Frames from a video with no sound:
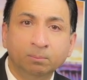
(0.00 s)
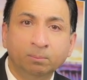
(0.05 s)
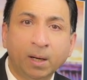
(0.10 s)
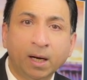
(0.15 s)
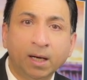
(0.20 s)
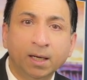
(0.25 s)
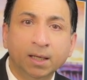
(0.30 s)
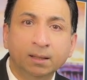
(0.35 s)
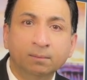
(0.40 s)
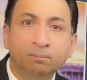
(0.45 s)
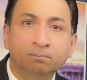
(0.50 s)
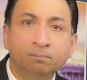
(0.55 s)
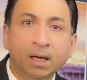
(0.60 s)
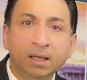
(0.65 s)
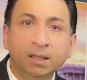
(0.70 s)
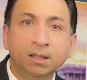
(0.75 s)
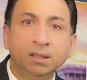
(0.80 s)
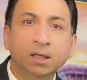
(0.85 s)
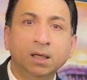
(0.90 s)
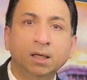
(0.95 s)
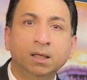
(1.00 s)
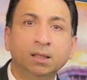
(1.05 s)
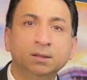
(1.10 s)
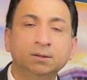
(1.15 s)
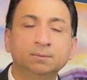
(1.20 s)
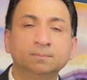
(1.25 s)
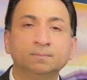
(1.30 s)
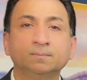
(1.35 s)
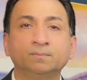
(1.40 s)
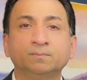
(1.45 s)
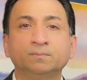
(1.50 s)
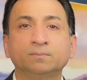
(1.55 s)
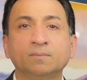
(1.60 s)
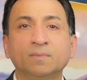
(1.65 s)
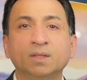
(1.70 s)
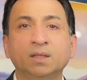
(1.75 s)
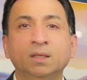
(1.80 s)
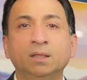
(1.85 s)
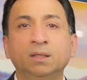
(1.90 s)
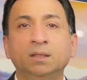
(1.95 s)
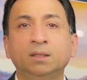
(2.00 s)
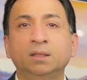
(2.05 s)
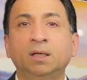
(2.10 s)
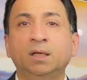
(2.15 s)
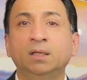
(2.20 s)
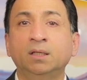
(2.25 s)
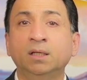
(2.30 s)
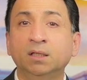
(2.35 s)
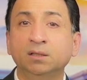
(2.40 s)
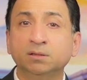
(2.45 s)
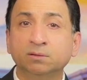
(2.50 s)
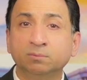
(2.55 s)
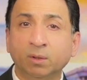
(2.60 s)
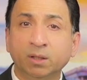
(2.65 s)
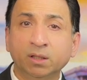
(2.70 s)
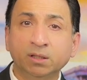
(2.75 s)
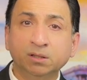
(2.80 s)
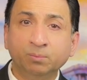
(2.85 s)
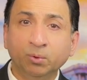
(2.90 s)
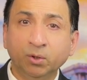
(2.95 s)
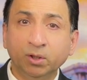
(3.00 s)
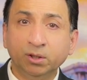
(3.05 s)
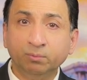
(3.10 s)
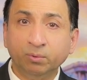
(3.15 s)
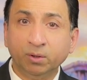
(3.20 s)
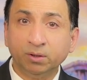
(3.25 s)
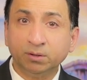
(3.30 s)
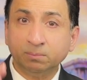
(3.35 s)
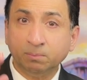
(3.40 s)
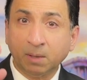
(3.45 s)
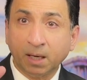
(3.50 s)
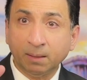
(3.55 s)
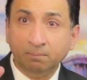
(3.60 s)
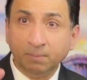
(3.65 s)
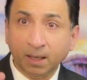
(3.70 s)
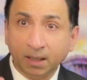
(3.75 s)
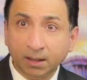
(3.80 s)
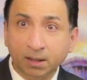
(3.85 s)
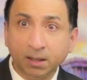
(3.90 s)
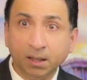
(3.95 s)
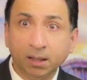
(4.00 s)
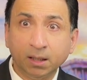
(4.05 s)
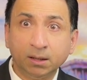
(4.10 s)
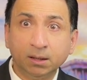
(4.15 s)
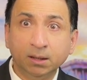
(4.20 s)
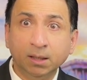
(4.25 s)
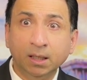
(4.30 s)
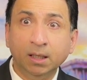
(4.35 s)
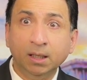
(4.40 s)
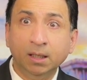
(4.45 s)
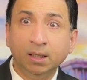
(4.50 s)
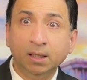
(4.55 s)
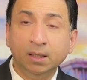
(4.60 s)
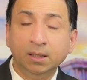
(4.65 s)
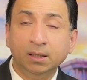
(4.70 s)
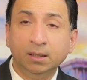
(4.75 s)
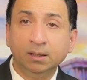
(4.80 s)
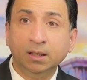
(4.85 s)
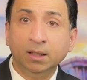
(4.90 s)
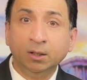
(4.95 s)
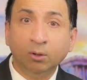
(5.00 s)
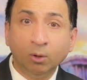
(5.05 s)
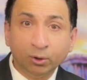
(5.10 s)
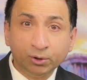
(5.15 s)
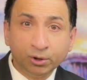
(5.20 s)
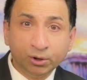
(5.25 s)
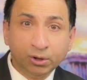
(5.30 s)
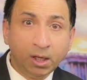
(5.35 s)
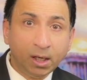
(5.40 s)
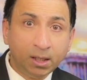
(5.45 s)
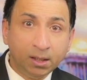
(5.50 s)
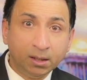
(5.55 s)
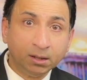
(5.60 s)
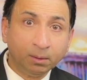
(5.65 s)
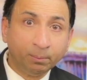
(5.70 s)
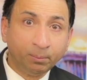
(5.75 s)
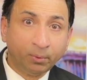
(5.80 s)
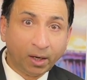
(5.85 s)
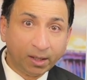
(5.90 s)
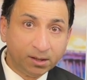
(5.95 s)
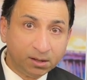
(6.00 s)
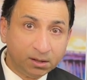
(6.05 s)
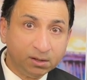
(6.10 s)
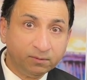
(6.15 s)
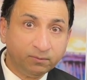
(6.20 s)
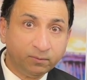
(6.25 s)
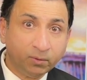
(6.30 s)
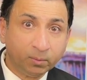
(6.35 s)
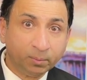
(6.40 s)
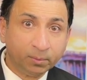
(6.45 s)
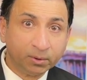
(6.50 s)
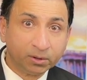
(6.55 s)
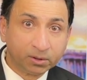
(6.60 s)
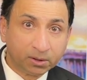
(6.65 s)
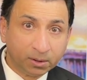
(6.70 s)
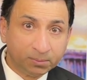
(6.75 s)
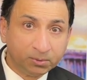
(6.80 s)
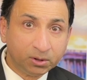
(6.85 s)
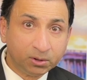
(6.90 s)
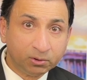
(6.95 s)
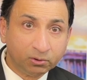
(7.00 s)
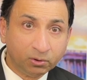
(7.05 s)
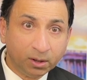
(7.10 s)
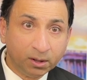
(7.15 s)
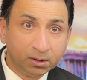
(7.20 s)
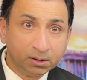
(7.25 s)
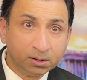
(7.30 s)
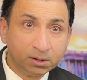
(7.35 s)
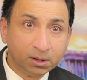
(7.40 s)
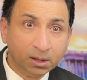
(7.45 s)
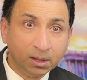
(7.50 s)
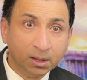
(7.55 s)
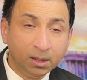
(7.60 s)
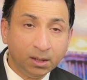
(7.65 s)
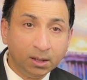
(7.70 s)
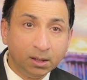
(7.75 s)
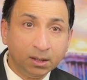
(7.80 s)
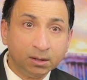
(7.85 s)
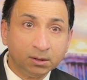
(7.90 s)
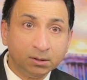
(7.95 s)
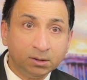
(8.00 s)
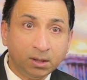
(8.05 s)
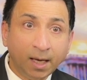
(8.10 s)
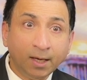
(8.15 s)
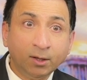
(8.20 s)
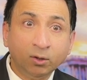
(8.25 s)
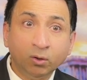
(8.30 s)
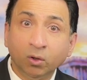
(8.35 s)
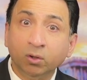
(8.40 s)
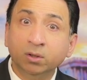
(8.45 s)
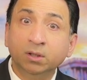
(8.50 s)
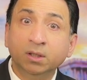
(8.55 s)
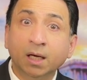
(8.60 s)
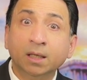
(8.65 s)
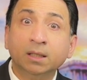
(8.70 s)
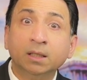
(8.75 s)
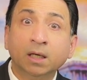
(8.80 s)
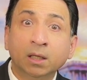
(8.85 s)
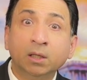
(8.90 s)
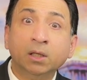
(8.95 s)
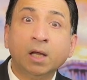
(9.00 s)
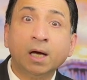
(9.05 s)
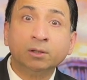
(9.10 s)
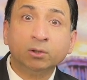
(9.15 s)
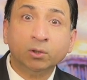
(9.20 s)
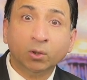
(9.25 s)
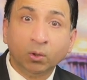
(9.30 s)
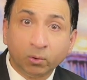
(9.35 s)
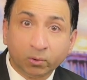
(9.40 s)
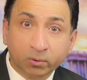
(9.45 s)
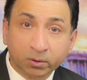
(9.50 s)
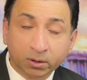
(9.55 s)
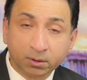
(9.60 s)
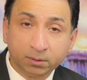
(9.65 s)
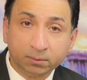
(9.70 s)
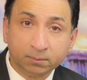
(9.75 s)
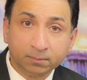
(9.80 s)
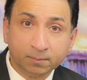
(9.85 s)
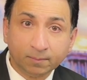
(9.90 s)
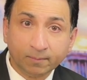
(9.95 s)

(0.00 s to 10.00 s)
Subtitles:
by Medicare, and here's what his point was, by Medicare negotiating the prices for prescription drugs, they could get a lot lower.